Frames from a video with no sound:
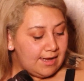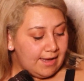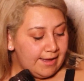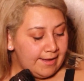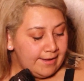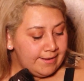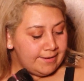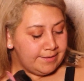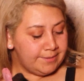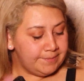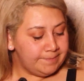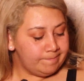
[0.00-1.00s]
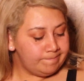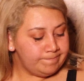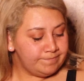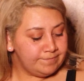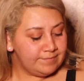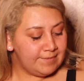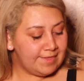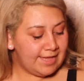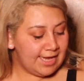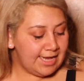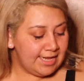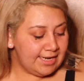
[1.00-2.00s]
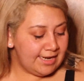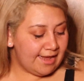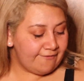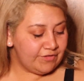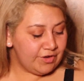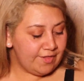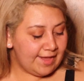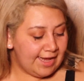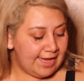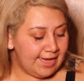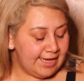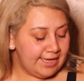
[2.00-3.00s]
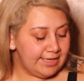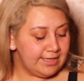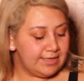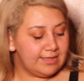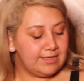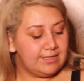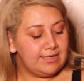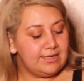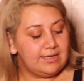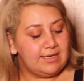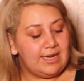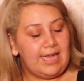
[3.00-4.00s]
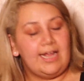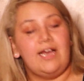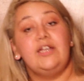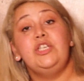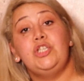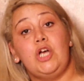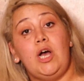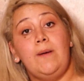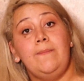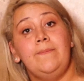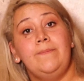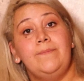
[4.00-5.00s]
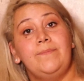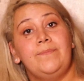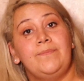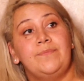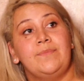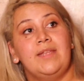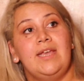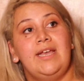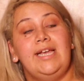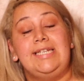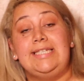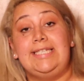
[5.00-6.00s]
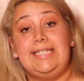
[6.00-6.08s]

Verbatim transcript: Um, then after that, I got a job in